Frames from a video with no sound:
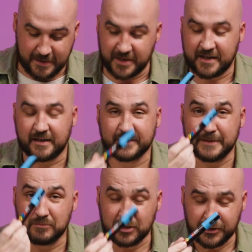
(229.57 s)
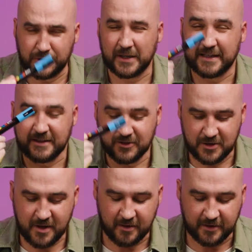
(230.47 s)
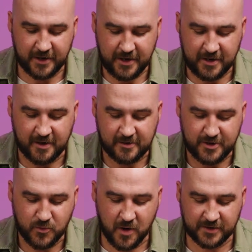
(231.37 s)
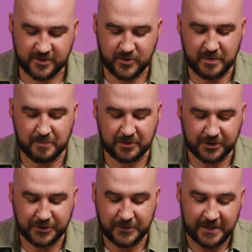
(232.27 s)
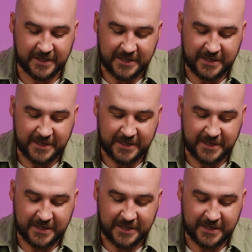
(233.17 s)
I'm gonna color it blue. Again, you can color it any color you want to, but blue